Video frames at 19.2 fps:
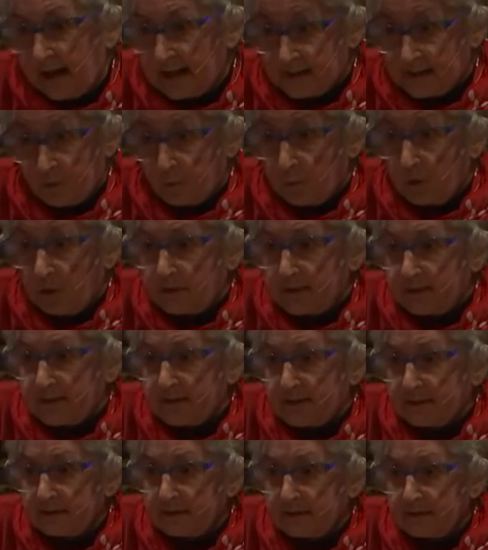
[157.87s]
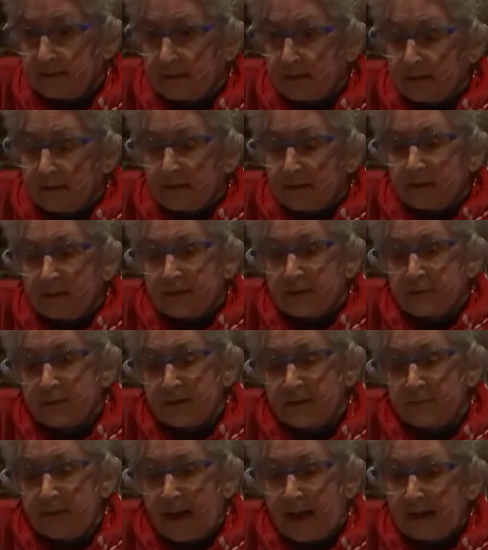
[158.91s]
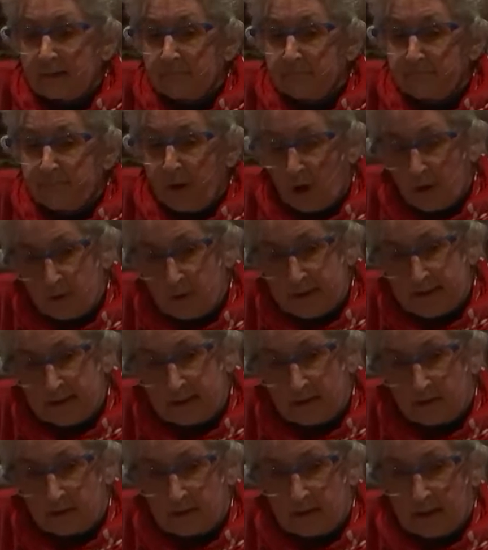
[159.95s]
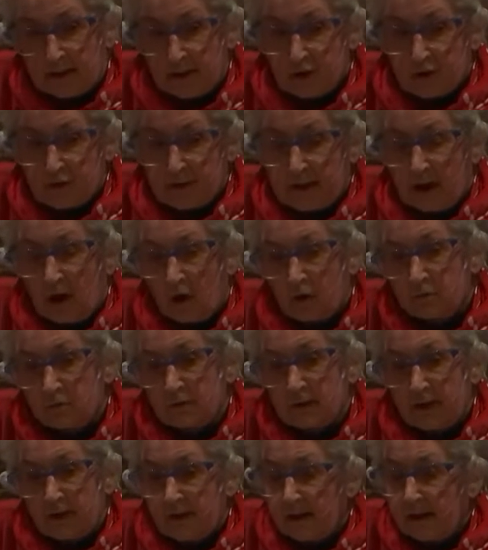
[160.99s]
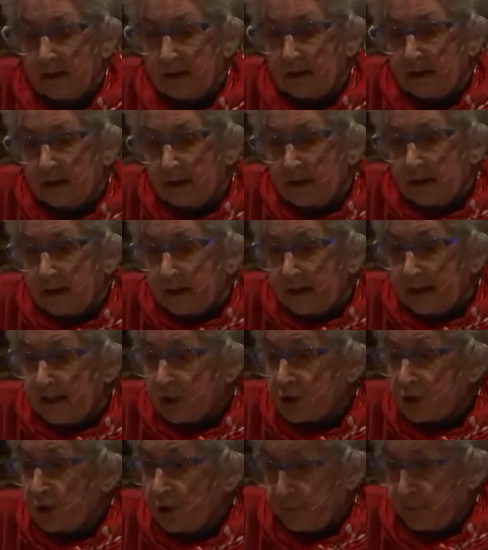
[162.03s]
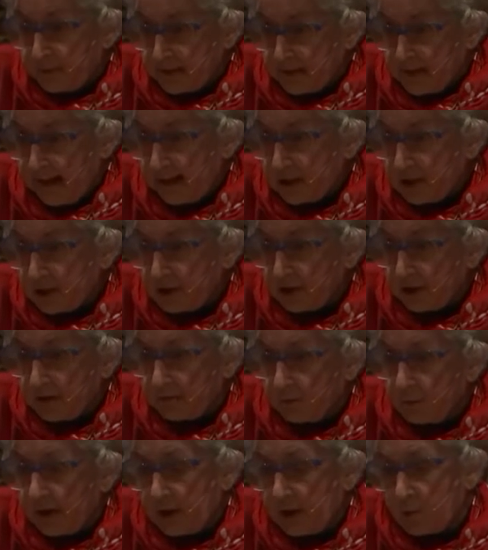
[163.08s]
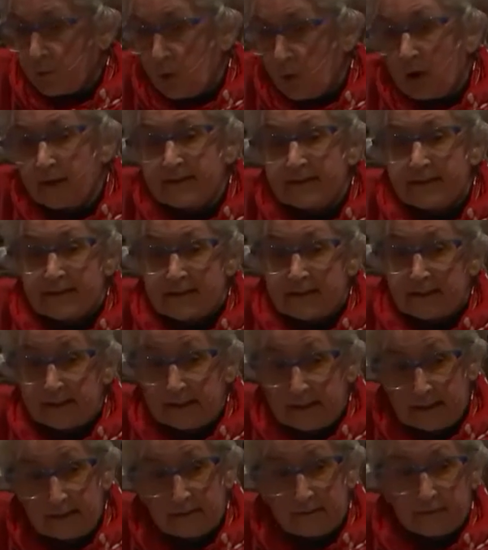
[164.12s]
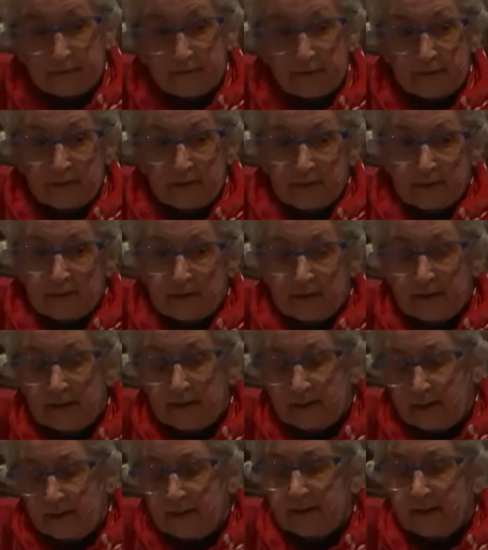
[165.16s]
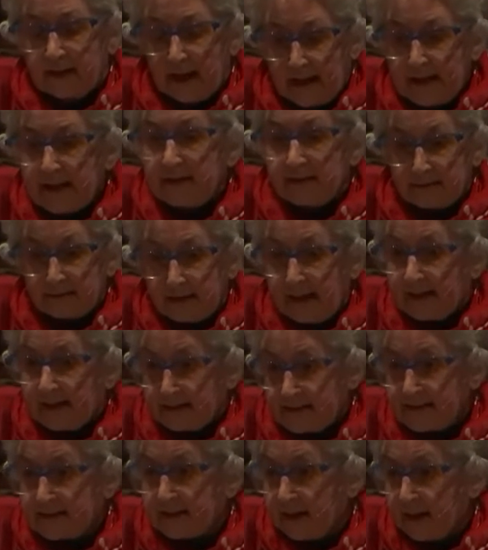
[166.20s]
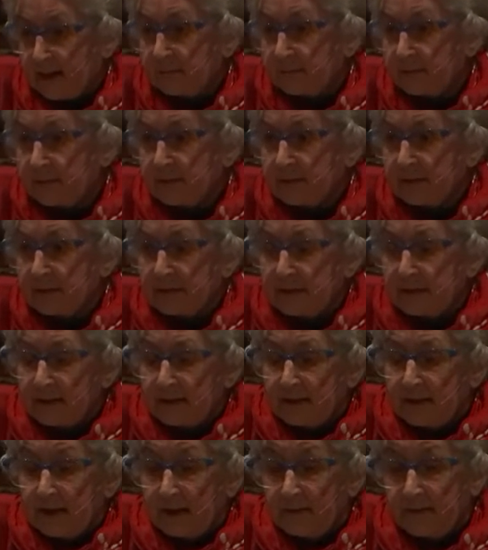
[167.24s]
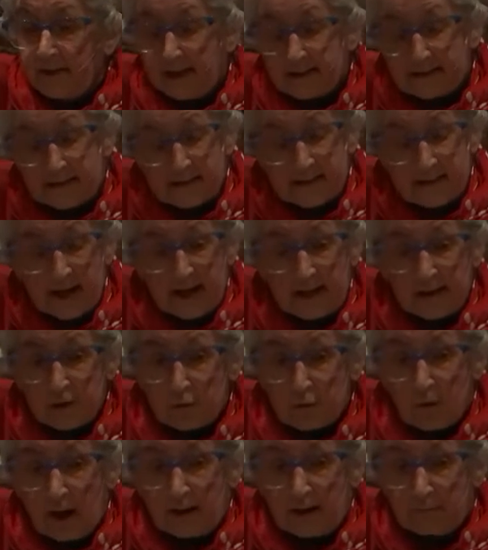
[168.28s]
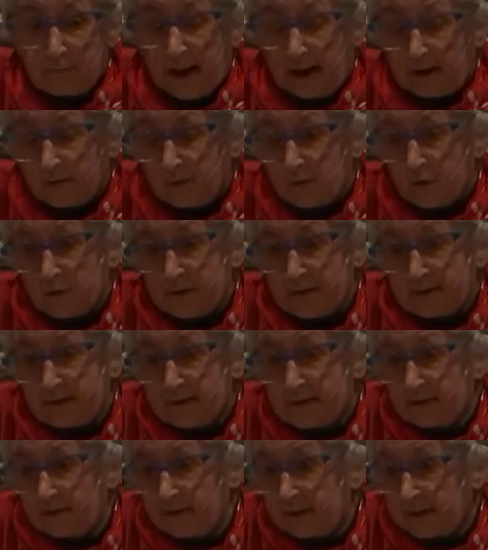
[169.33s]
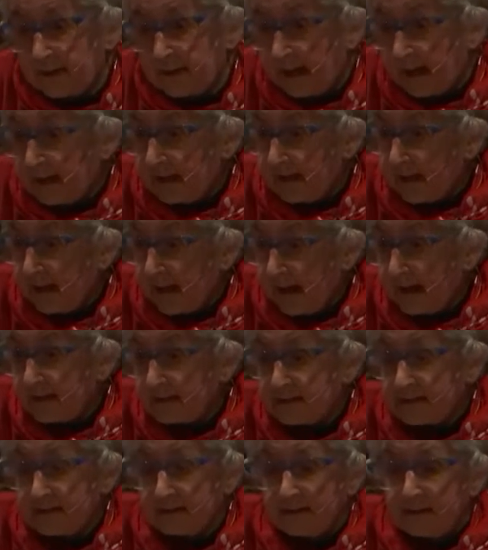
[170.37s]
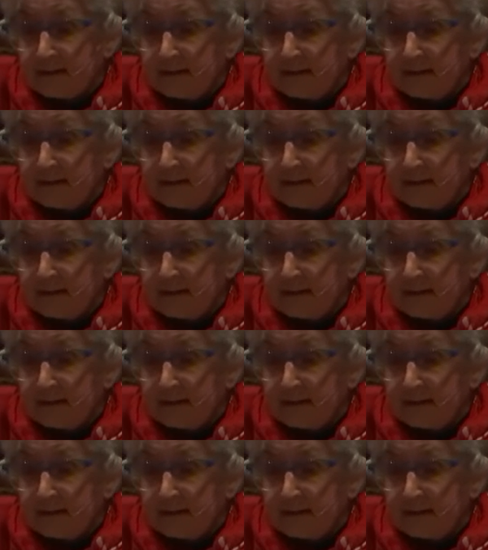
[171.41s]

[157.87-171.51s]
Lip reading: as it was. This was about imposing on country a whole nother interpretation of what it was to live in a landscape. And that started right back, of course, in 1788,